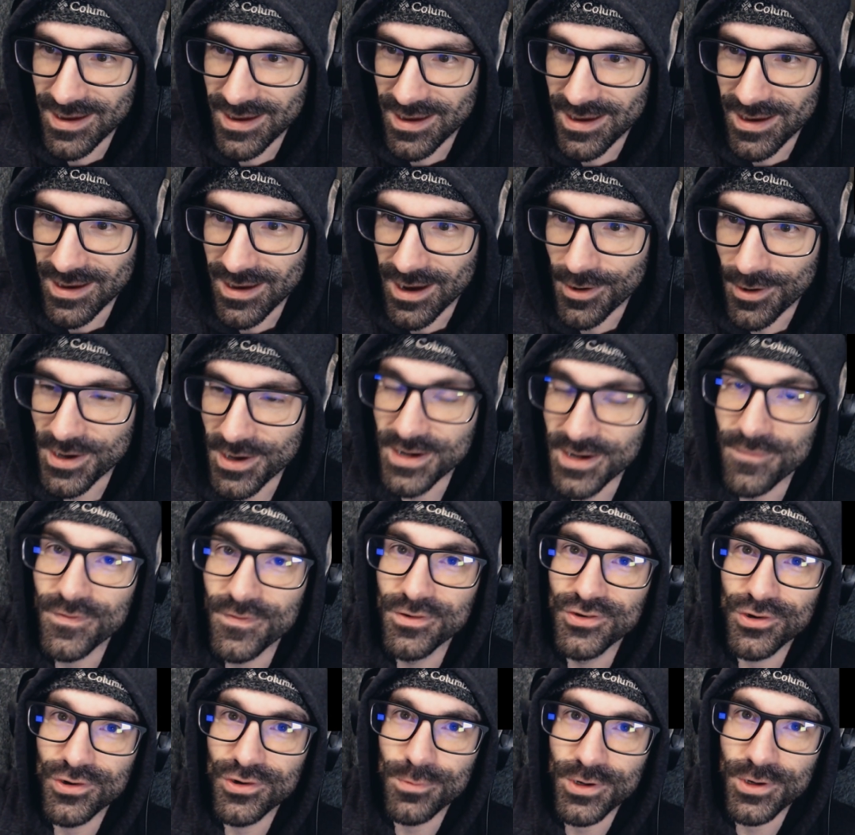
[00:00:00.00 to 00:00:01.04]
All right, if you
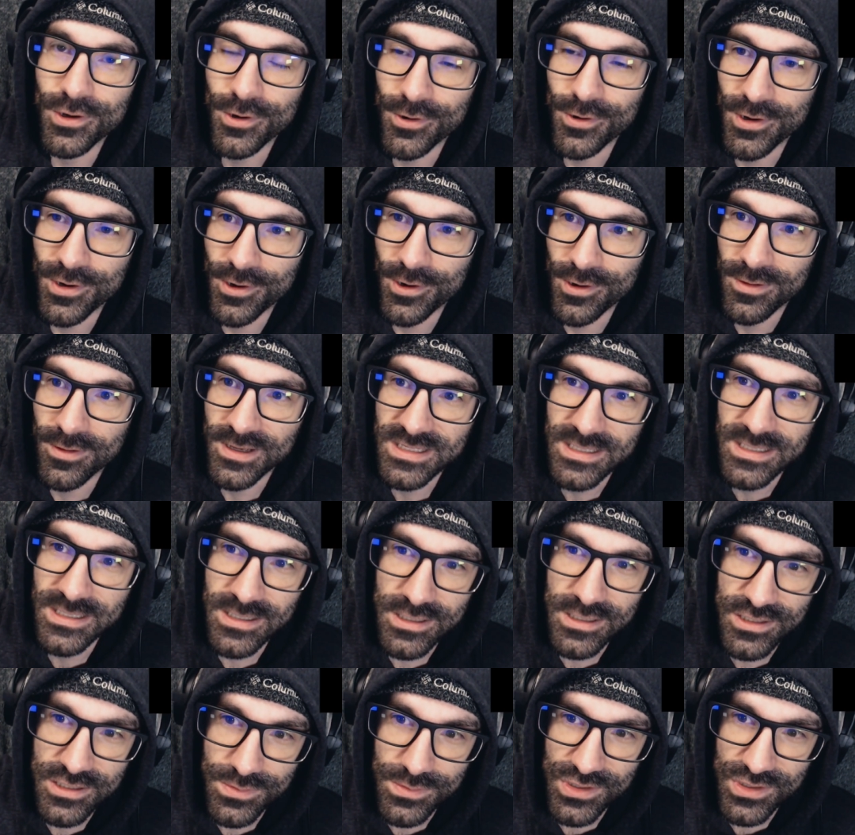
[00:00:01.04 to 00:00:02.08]
enjoyed what you heard here, links in the
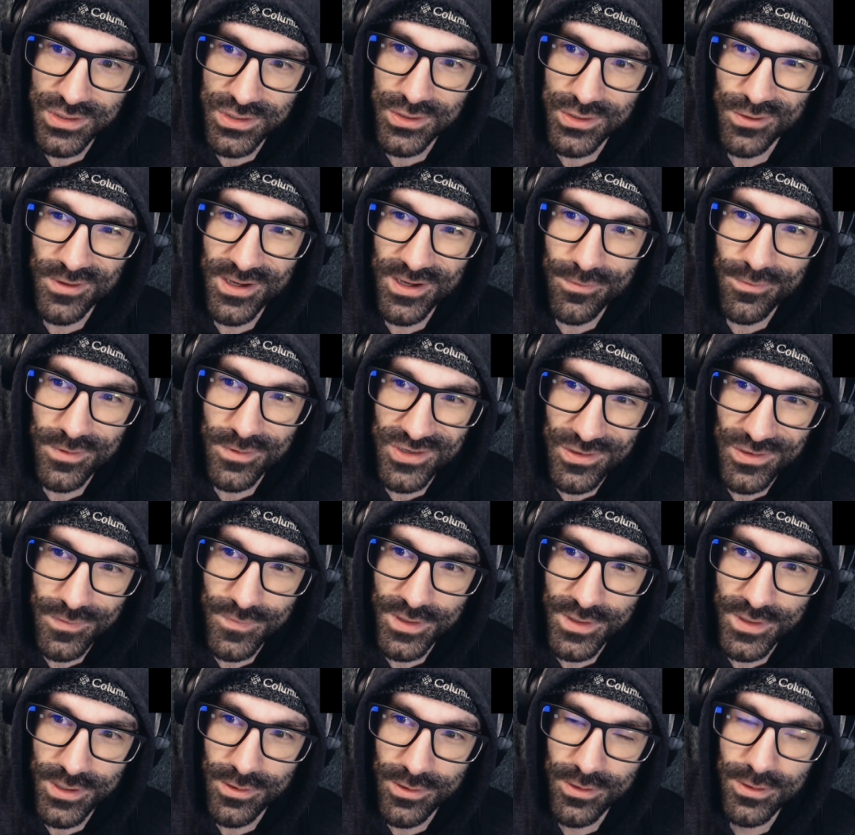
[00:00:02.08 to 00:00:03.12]
description to the original
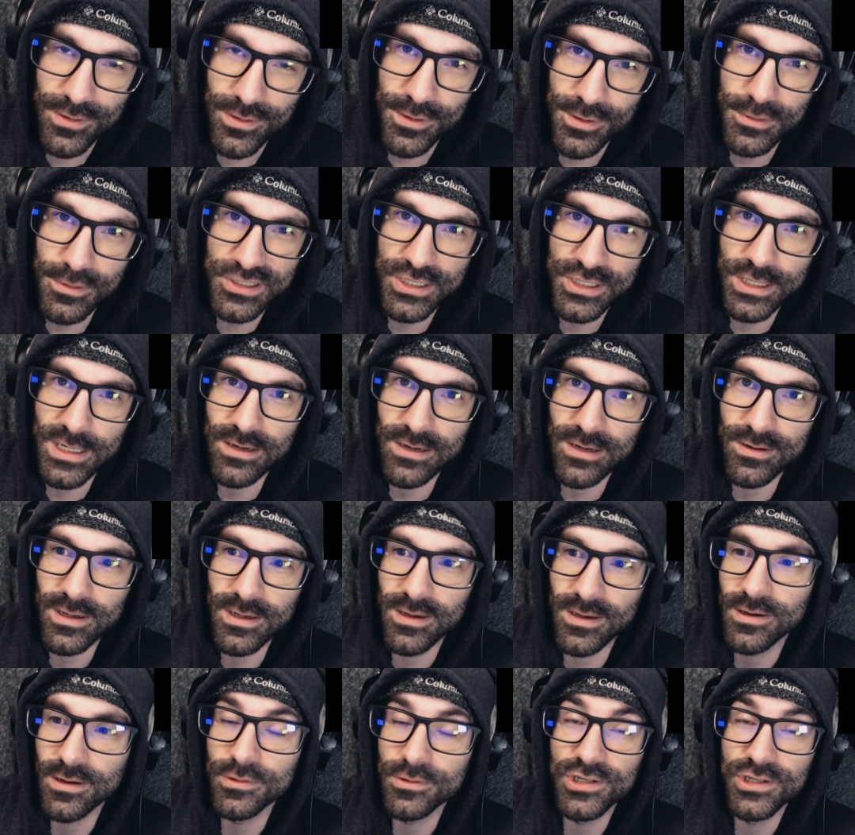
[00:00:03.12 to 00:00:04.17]
video. Go check it out.
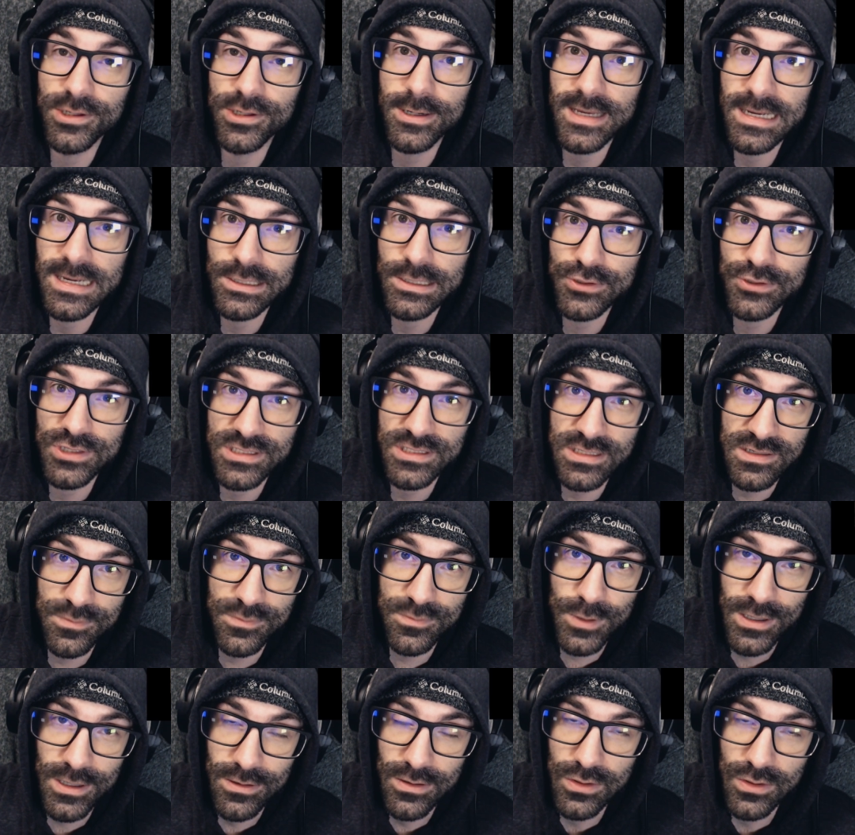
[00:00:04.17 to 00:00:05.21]
Go check out Antrix as
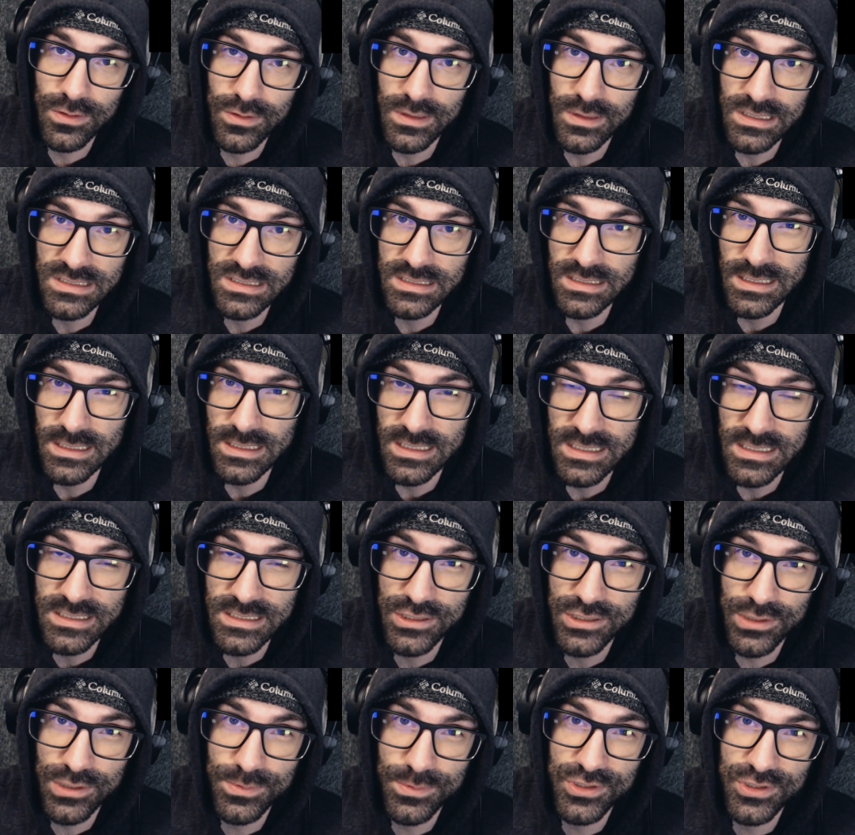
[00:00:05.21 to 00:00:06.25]
well. Links in the
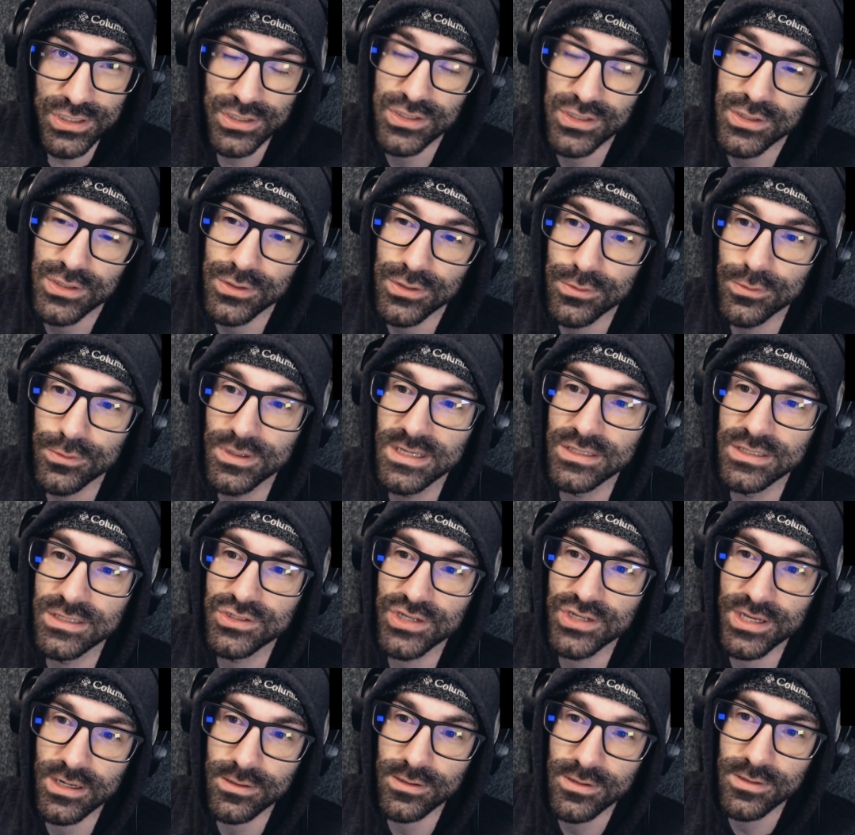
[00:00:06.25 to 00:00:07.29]
description to his
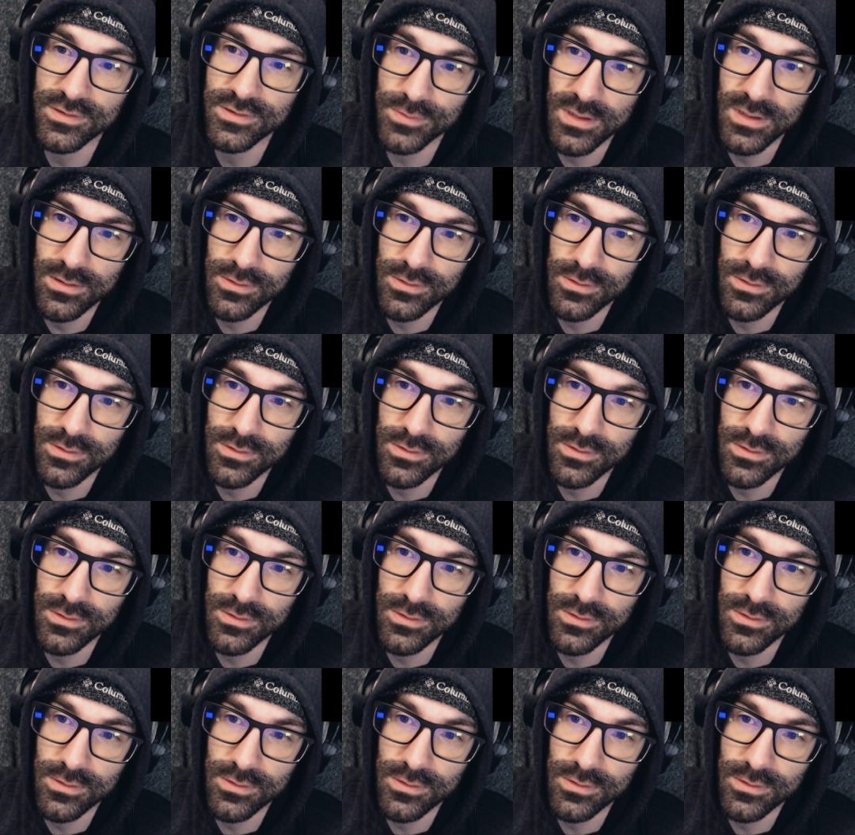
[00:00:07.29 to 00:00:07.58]
channel as well.